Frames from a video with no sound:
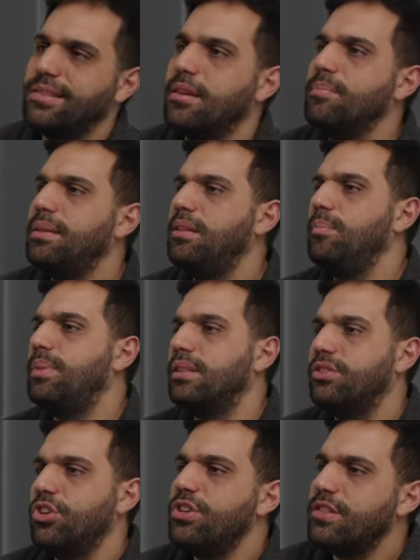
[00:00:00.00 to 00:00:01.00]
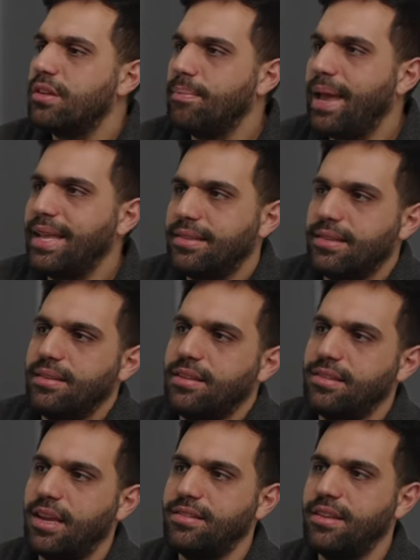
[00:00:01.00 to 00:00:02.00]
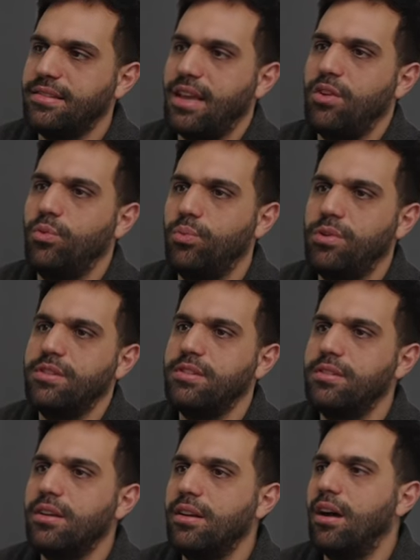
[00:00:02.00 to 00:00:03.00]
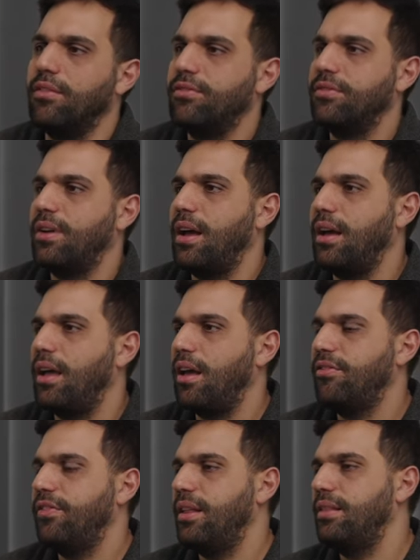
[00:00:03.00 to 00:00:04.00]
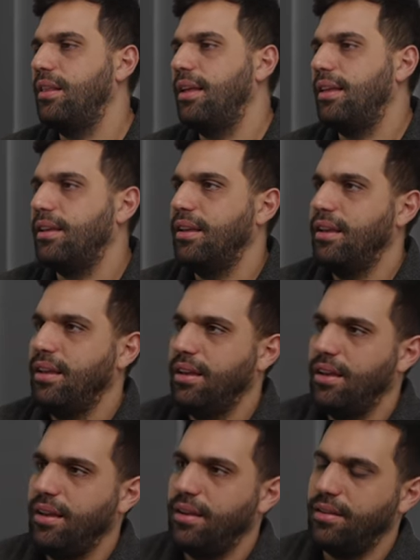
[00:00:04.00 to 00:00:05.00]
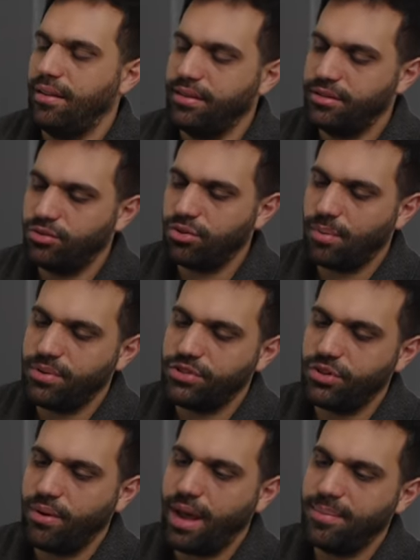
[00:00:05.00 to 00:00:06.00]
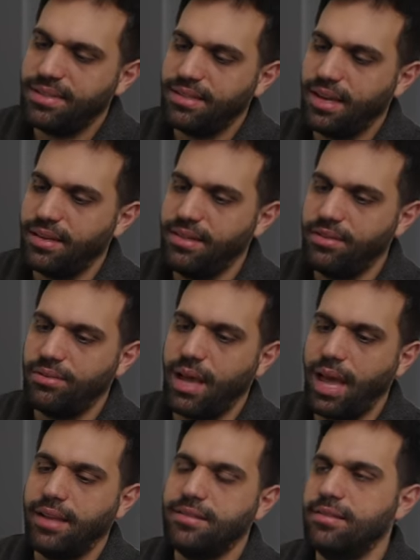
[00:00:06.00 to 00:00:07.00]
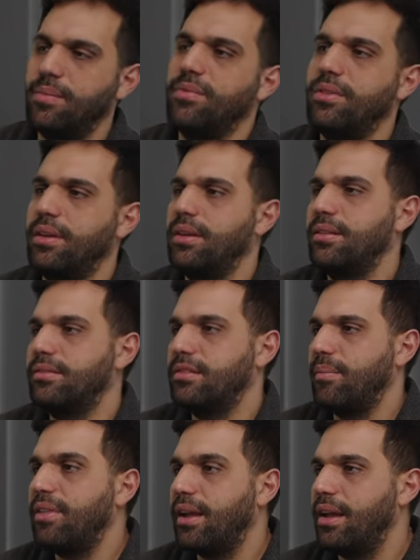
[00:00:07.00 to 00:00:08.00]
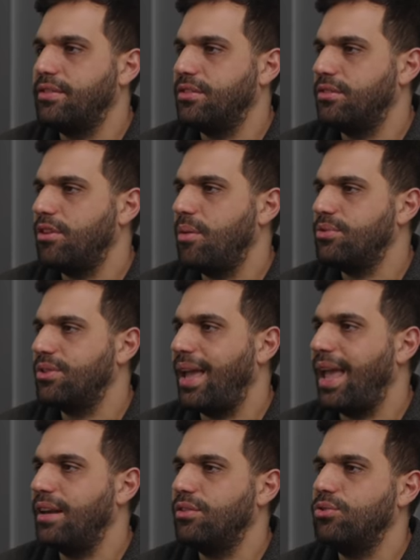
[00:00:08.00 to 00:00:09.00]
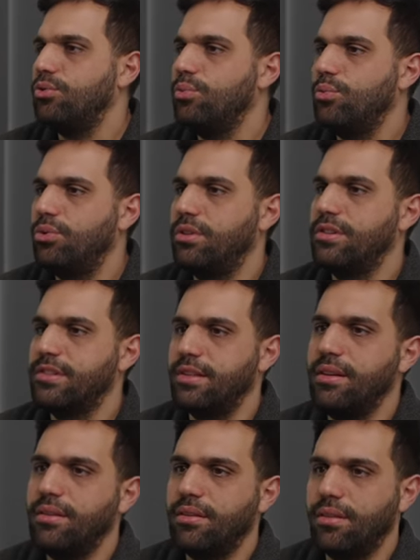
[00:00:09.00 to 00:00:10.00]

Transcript: simple, but just the main synthesizer sound wasn't enough. I felt like the drop is so empty, I need to add something else on top. So I added two more synth